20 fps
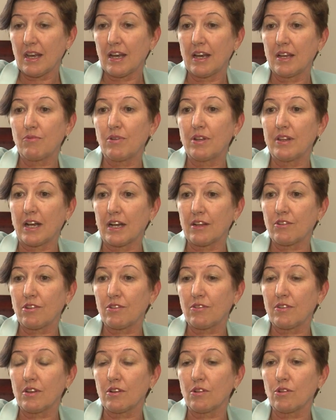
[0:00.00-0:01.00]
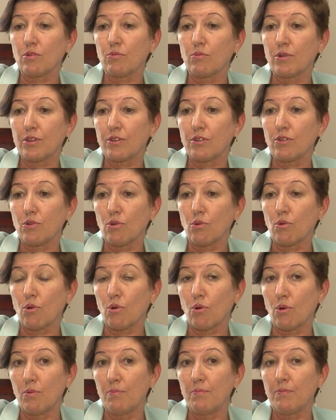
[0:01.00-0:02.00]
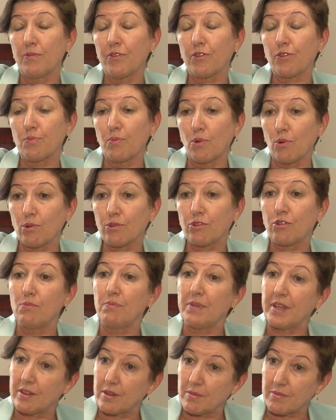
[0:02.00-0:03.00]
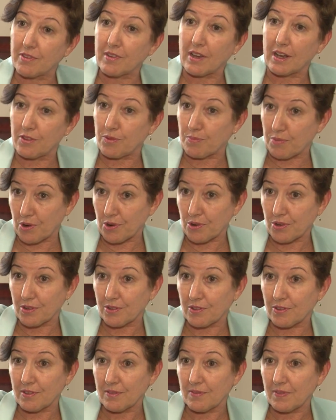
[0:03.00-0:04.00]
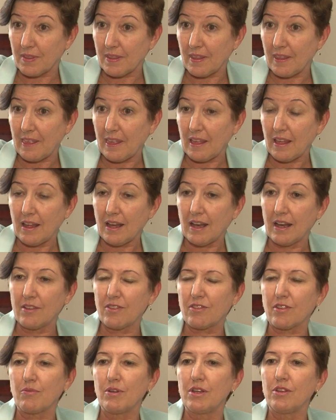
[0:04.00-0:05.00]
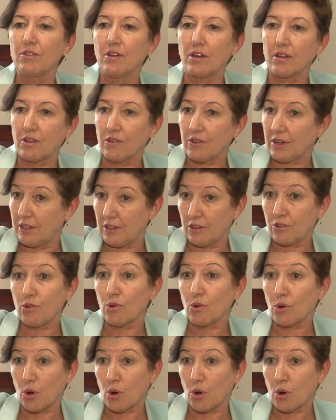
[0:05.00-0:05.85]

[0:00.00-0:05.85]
and we like to deal with your small to medium-sized brokers. And so we're not looking at your